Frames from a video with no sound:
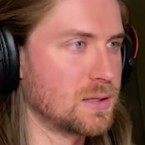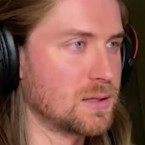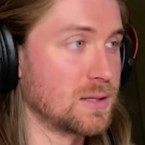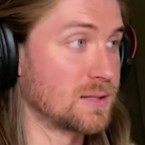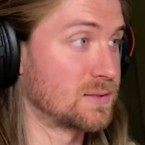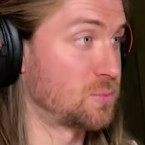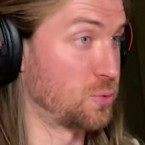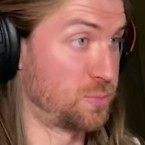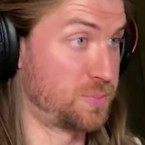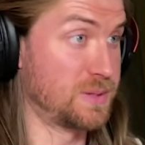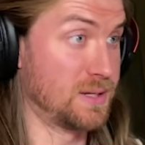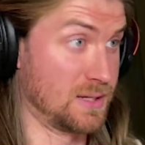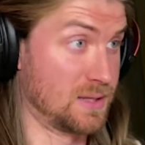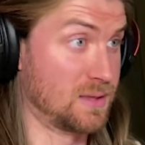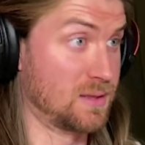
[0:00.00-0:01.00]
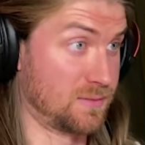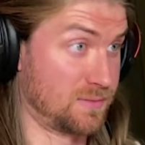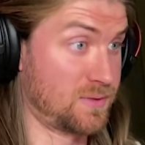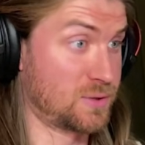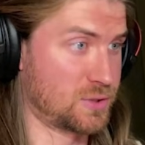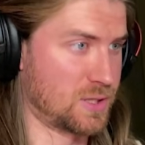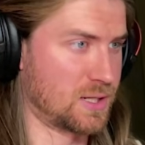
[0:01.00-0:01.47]
That would be in the
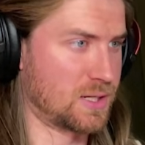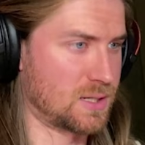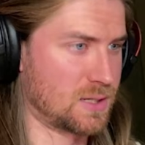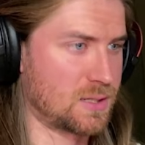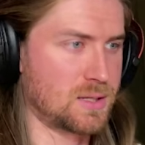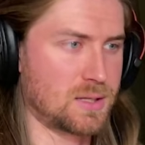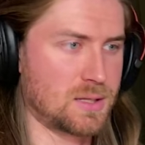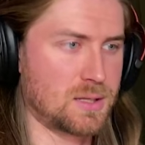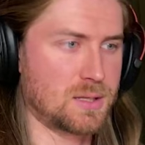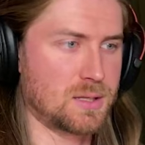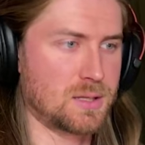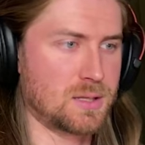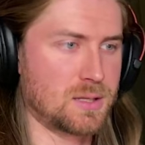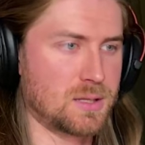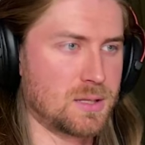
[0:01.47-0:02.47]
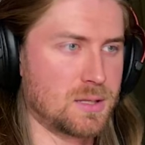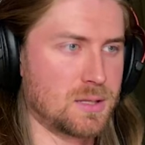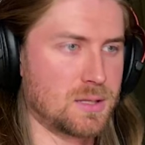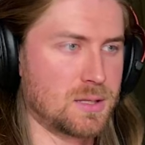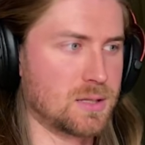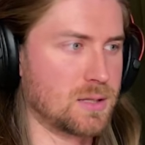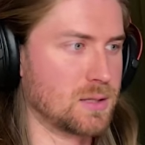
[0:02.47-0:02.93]
fish tank.
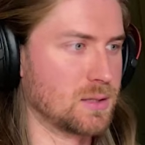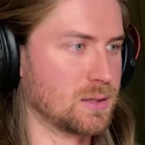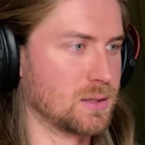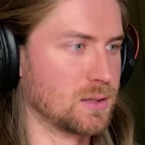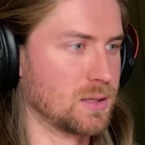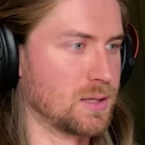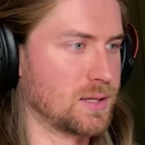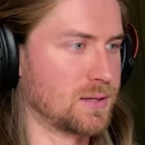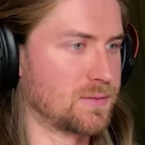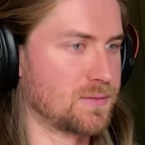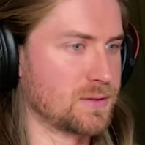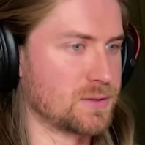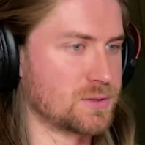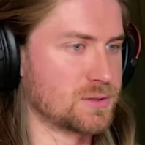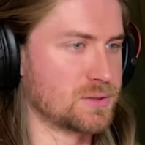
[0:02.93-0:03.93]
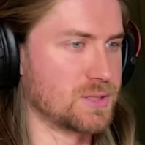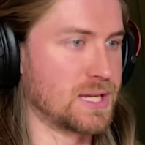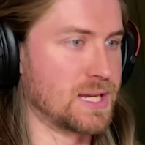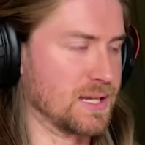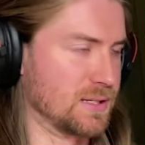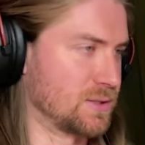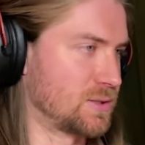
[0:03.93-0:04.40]
Lake fish.
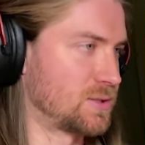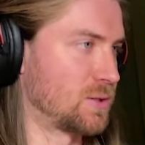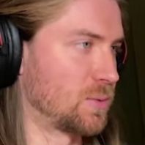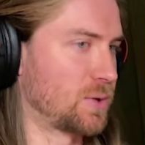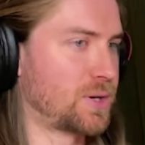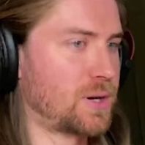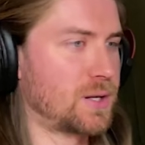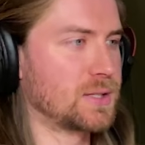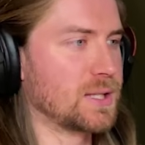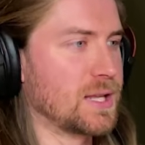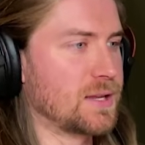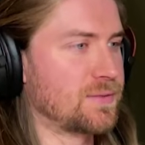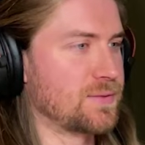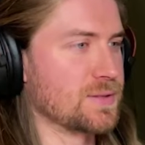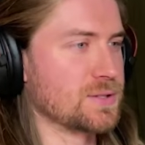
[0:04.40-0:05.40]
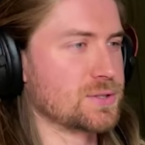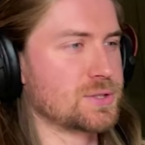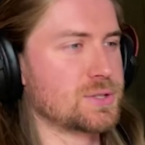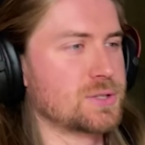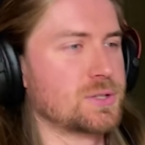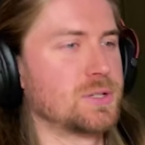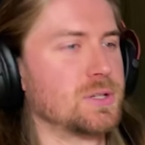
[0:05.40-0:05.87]
It is. So we're good on lake
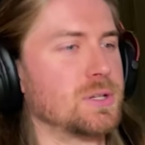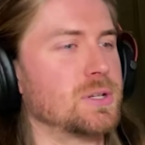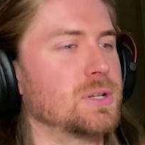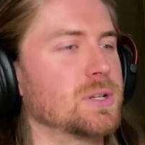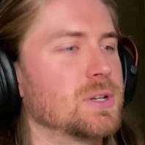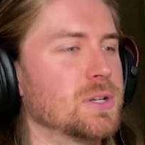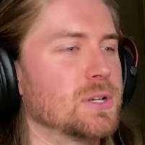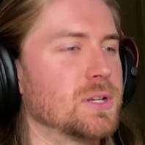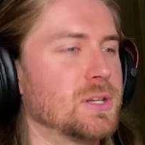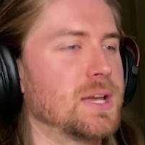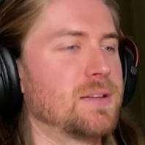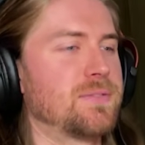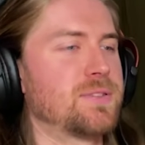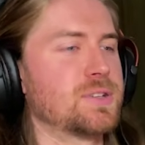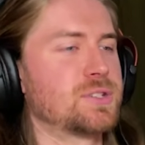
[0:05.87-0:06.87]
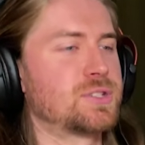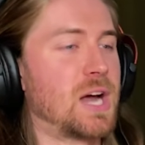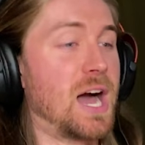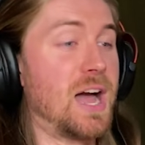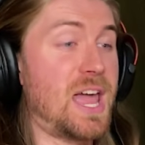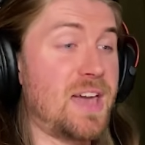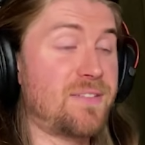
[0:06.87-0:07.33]
fish. Night fish.
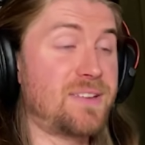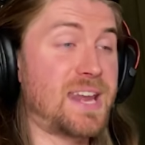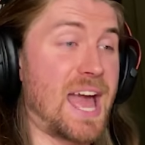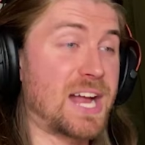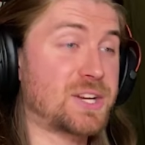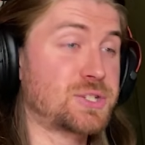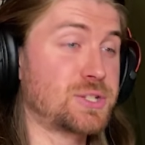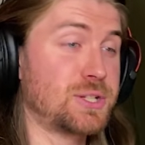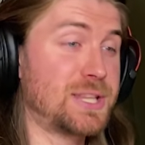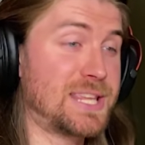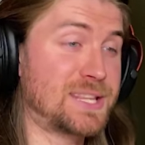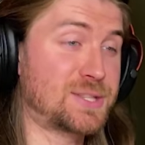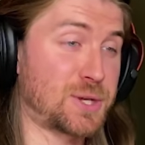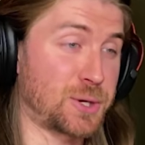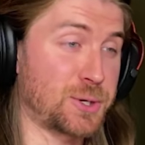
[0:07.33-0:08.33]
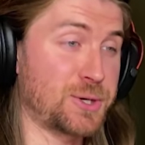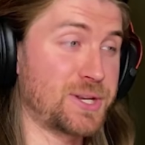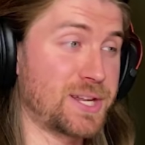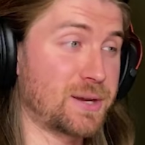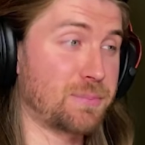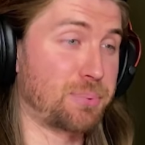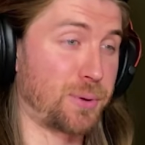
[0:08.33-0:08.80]
I haven't actually turned
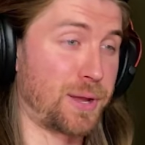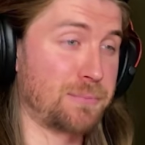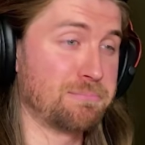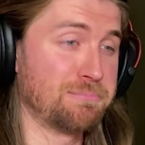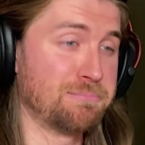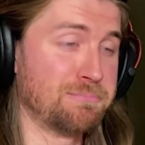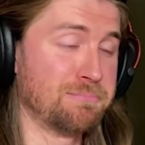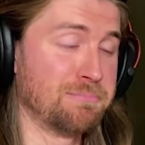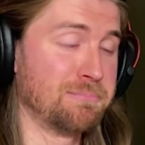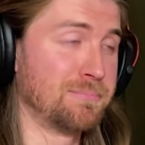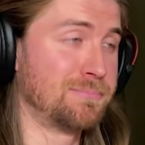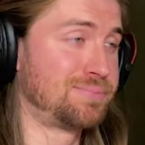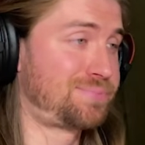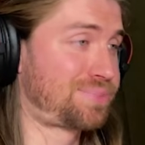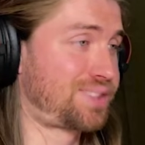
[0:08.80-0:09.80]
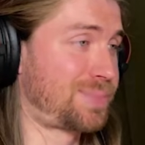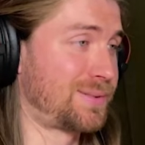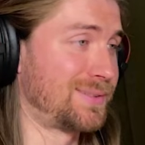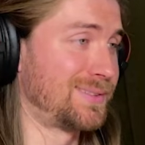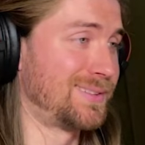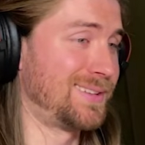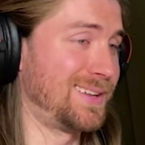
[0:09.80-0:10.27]
in a brem.
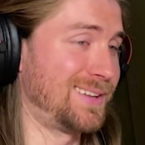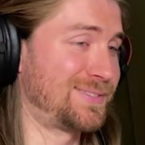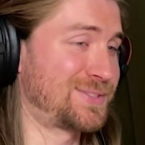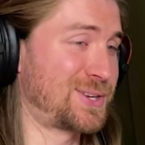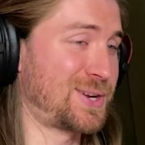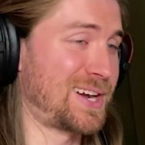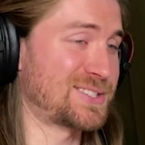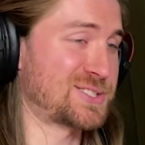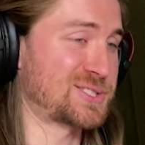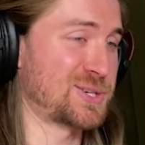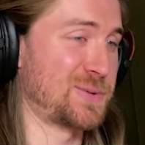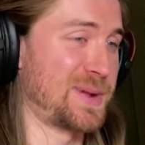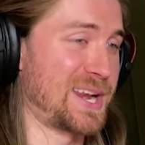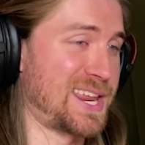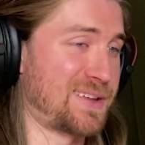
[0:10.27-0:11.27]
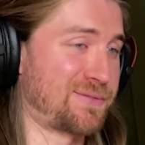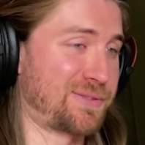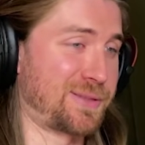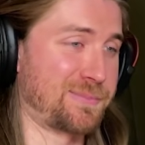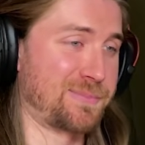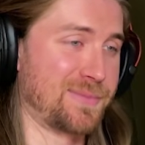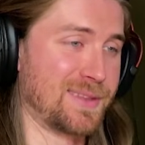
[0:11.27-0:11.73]
I've caught so many of
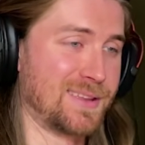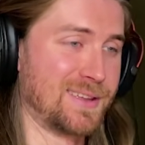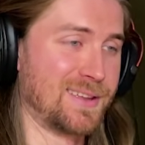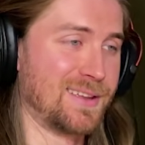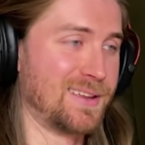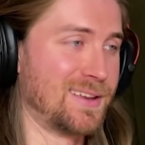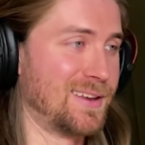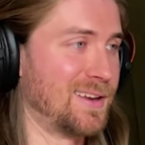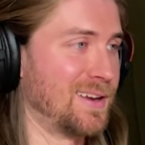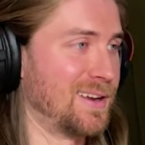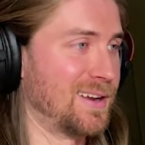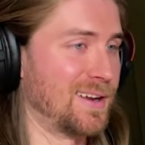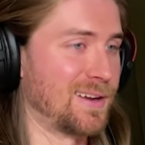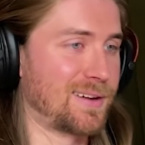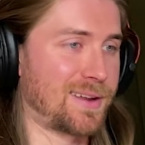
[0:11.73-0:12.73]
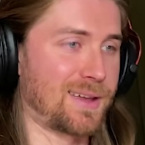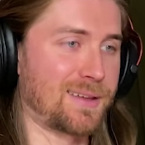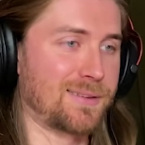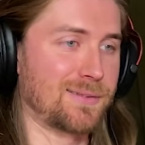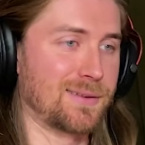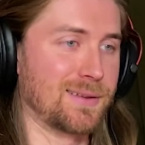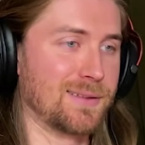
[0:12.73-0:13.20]
them.
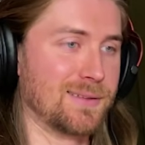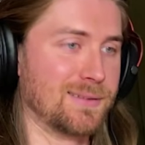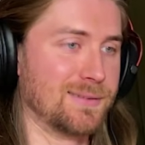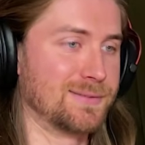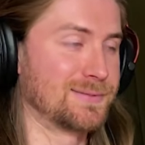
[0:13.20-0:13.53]
Okay, well.